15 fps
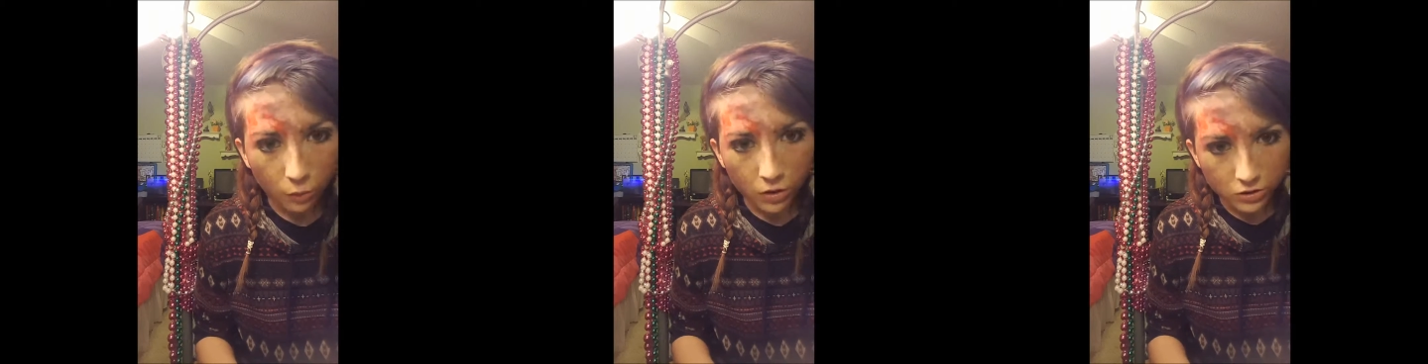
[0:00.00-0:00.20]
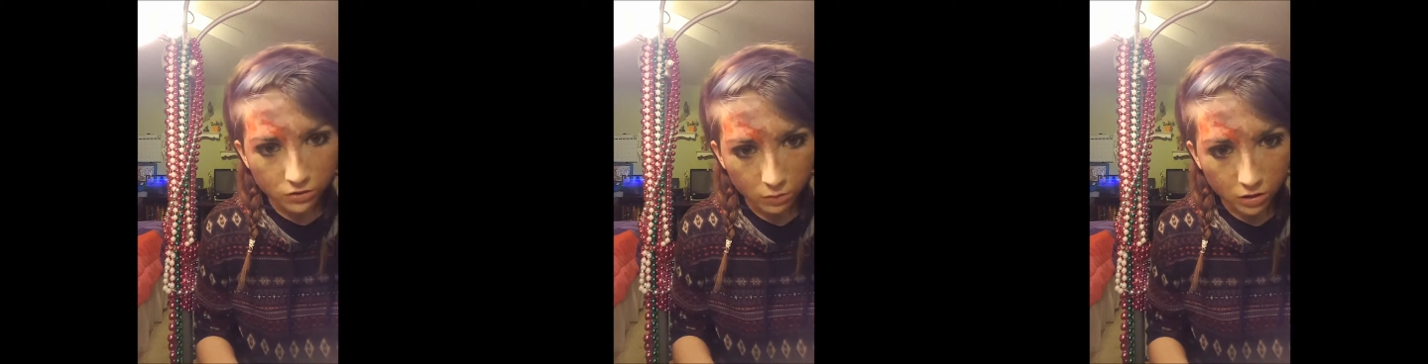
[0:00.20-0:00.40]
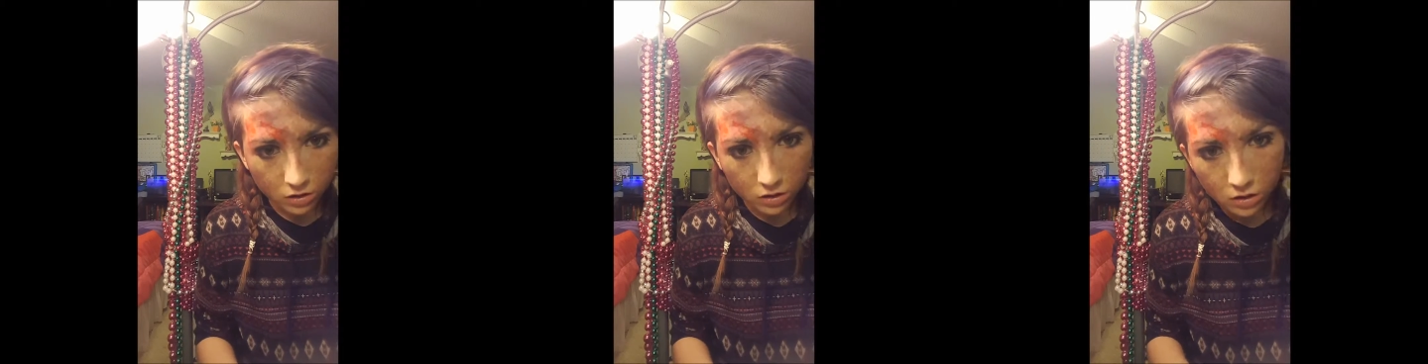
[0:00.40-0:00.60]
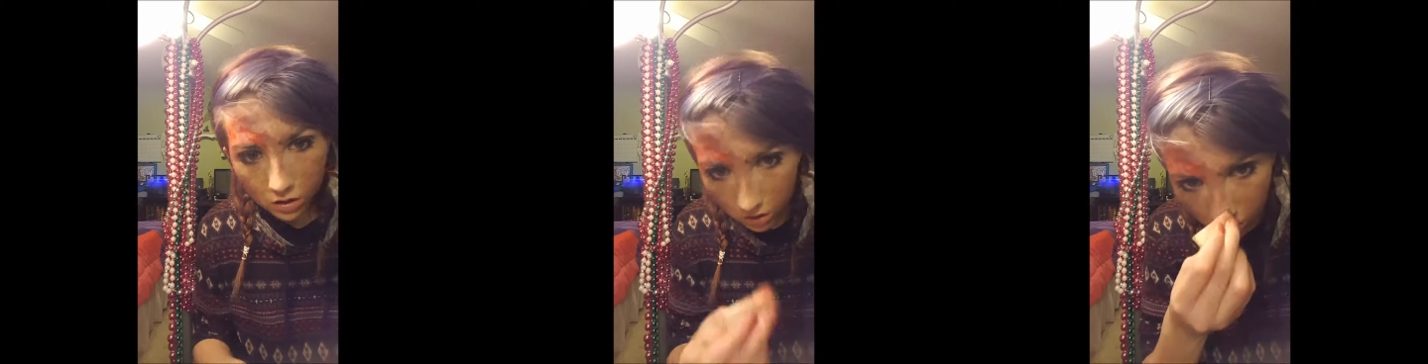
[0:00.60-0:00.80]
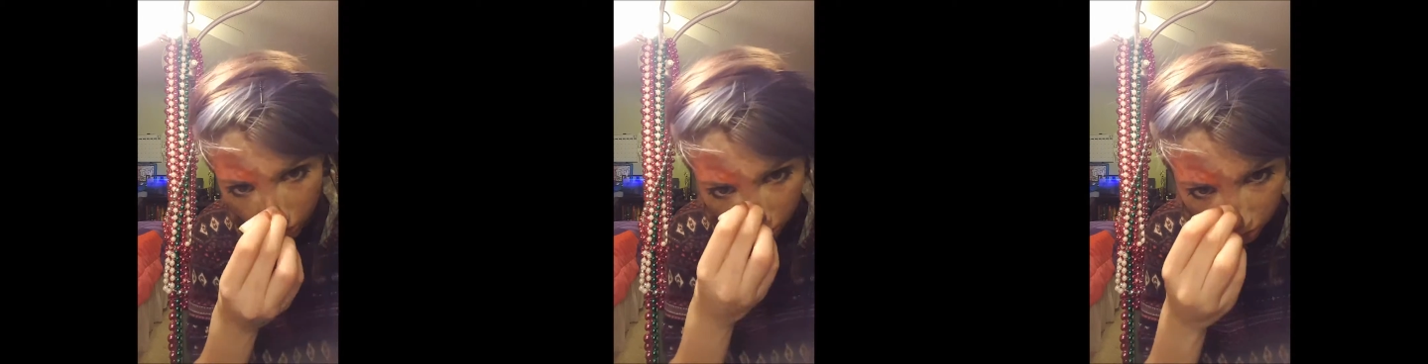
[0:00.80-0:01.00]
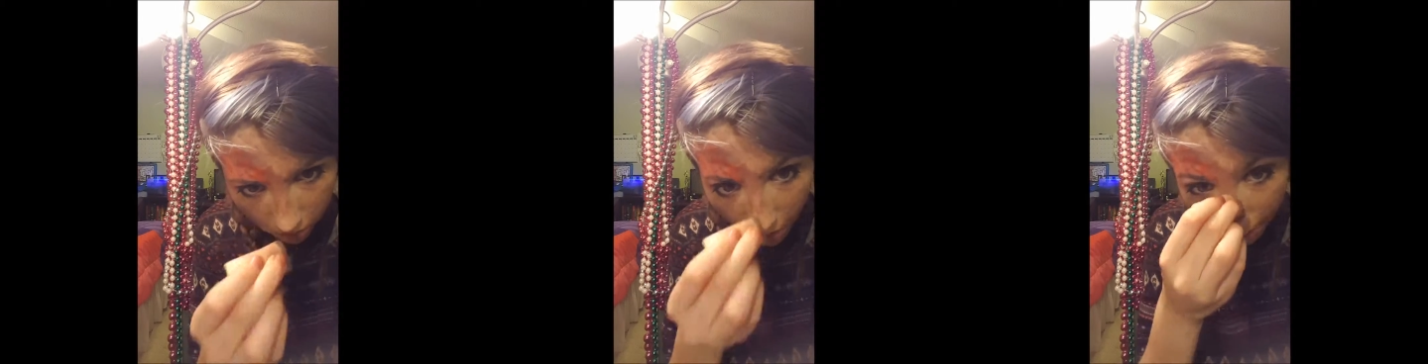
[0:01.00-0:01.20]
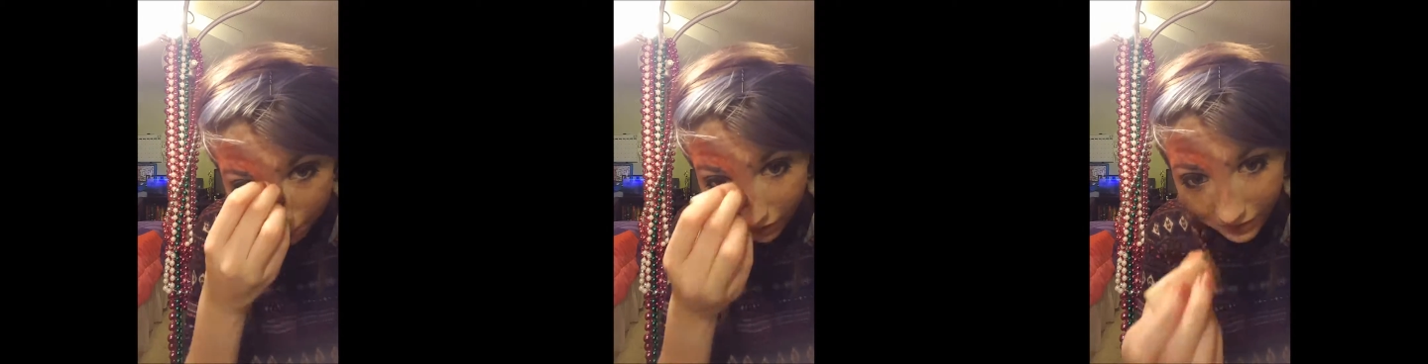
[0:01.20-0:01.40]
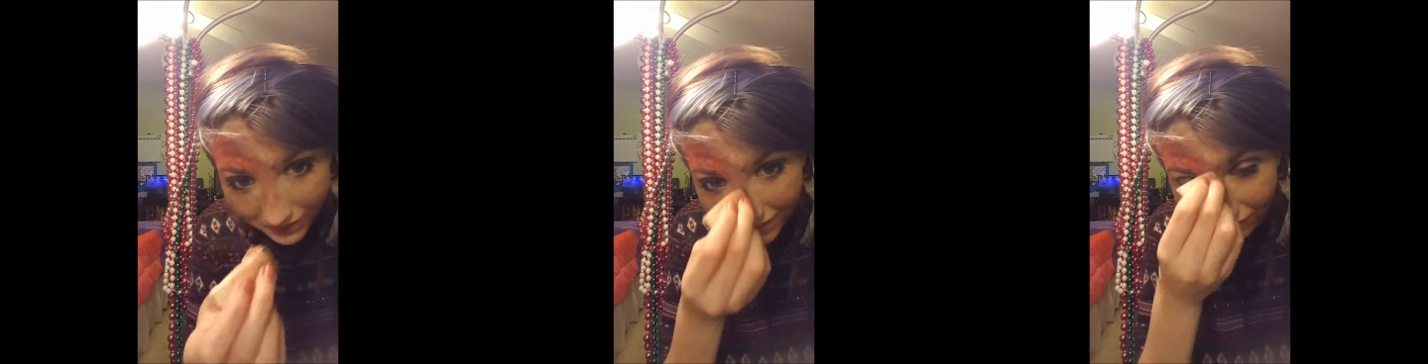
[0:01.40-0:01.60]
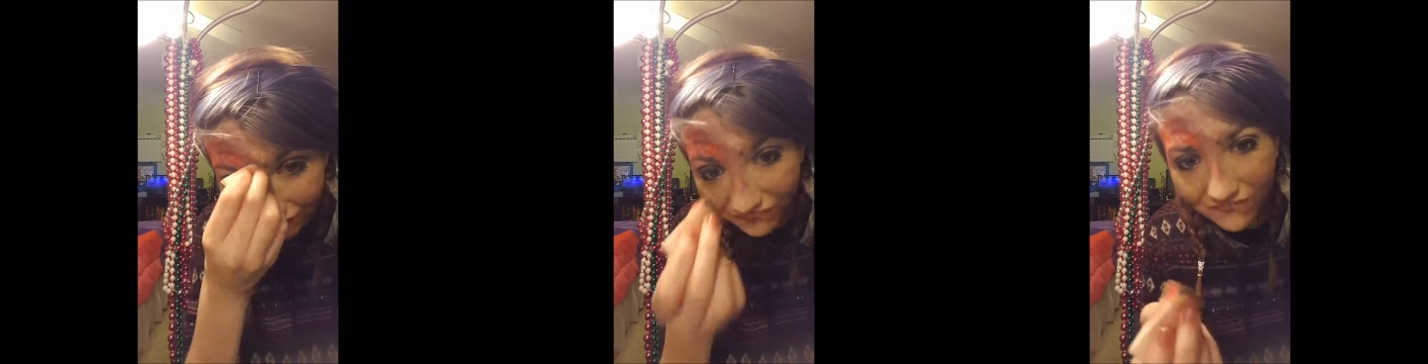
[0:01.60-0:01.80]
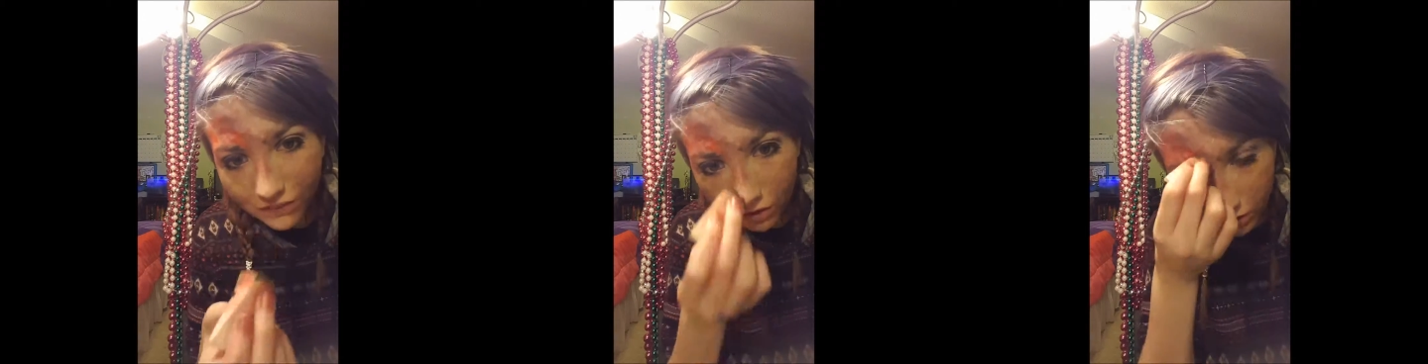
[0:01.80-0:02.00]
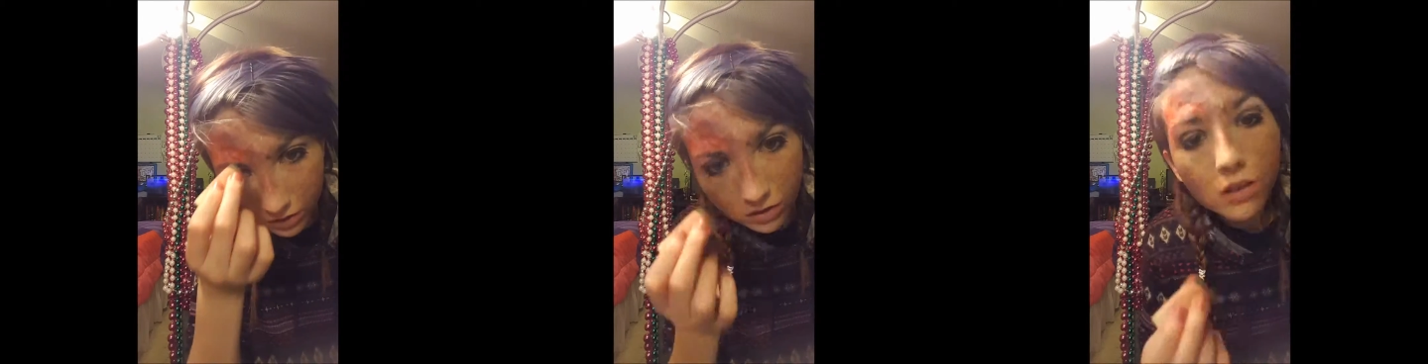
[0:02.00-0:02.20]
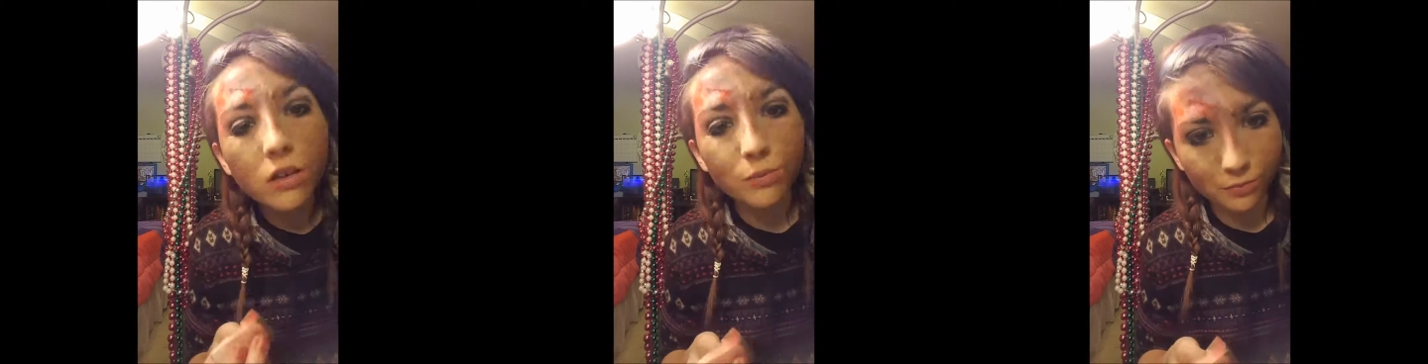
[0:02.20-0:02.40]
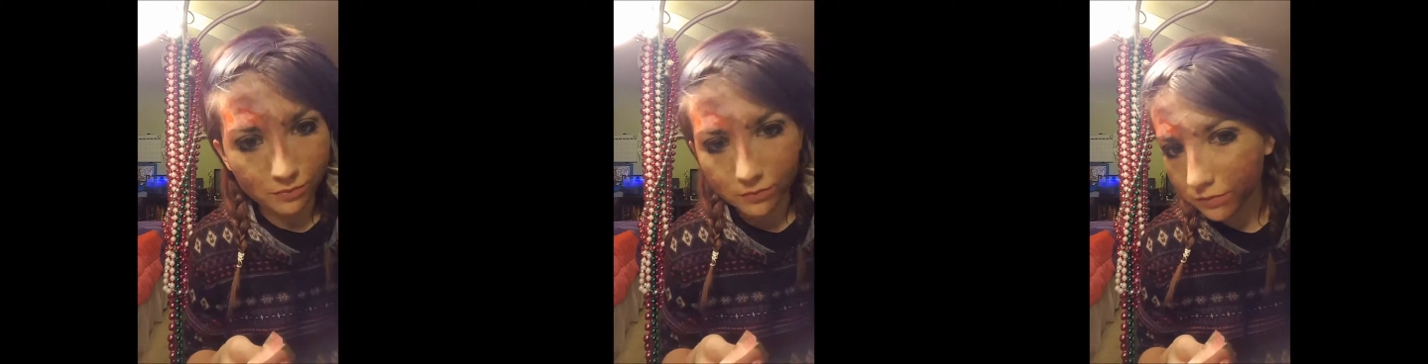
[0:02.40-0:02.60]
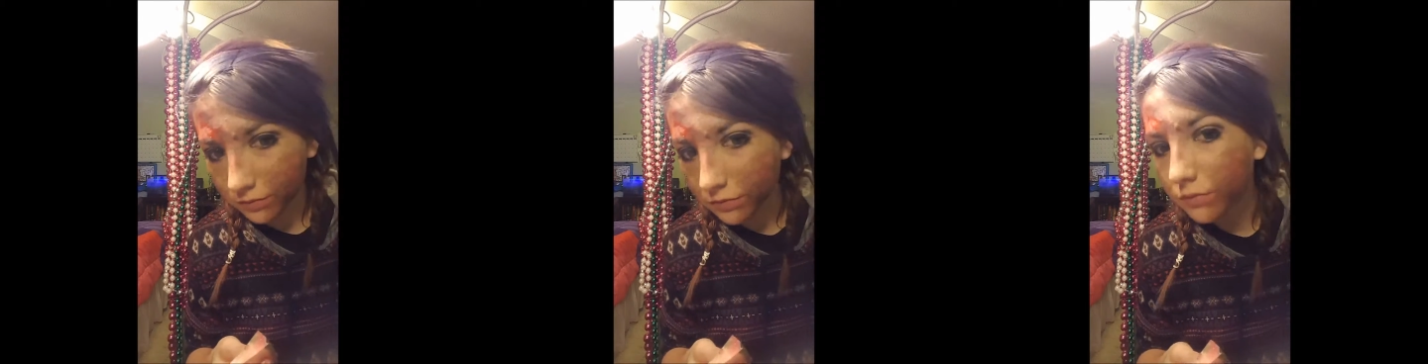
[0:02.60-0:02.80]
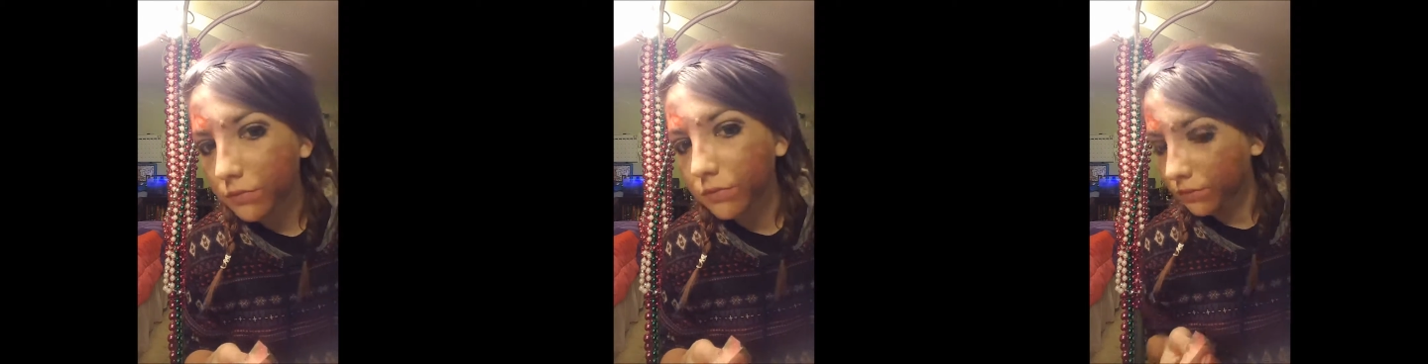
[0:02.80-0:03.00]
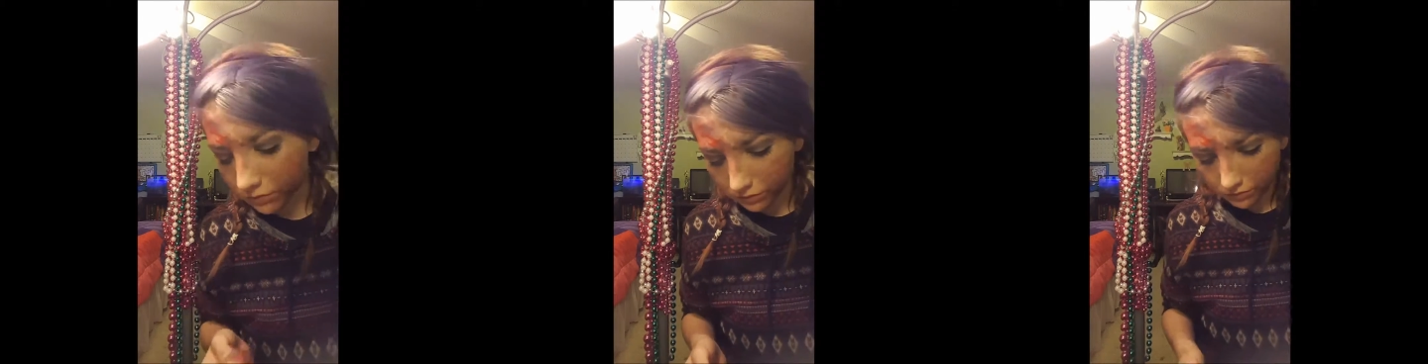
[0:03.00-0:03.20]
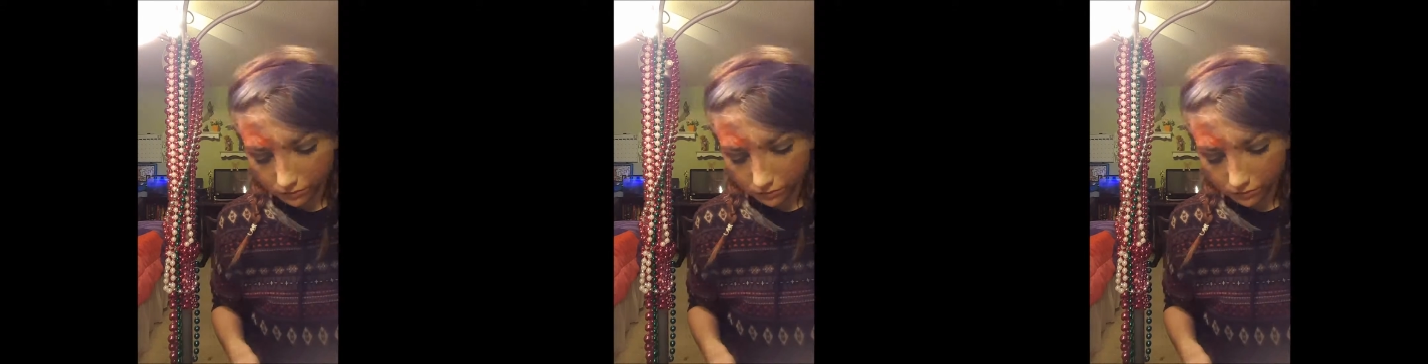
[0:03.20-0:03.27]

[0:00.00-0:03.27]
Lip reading: found blood and I was like, hey, let's make it look like I got the